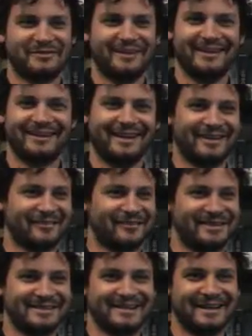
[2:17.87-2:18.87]
Um, it's
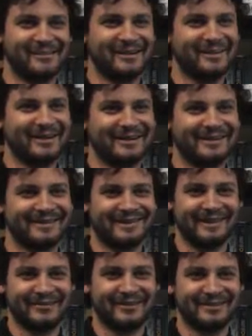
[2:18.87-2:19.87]
just fun. Everyone needs
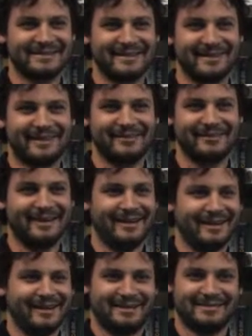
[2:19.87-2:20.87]
to come up here, have
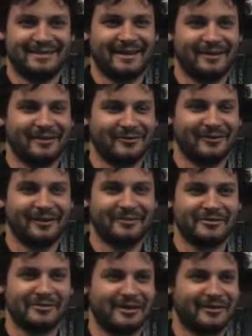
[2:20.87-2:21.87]
a good time.
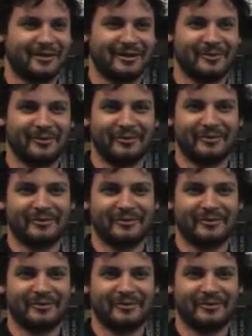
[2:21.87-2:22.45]
It's not that far of